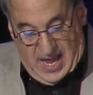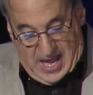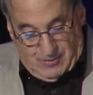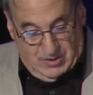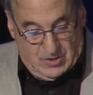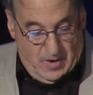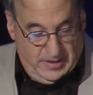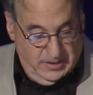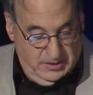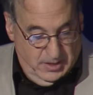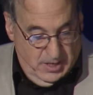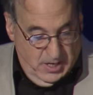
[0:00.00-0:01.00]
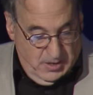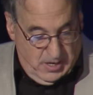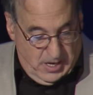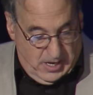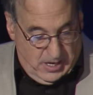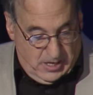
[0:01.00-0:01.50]
And regarding
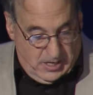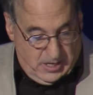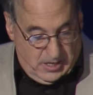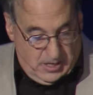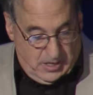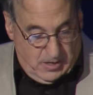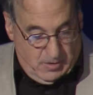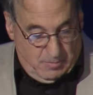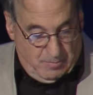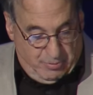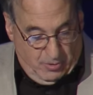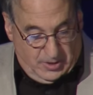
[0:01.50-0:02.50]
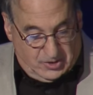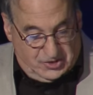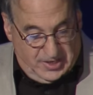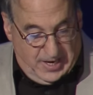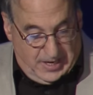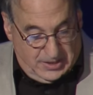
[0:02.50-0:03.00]
books,
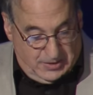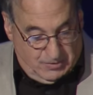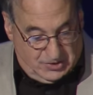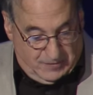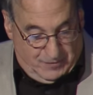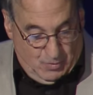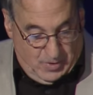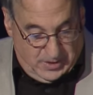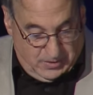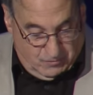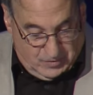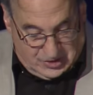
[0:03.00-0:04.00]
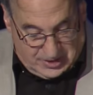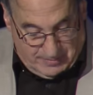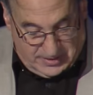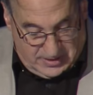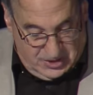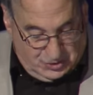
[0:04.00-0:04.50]
yeah, there was, if you want to read some
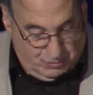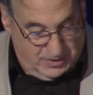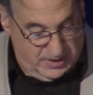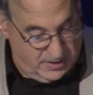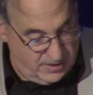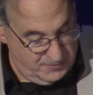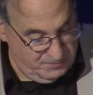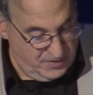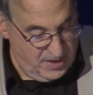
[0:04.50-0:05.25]
of the history here,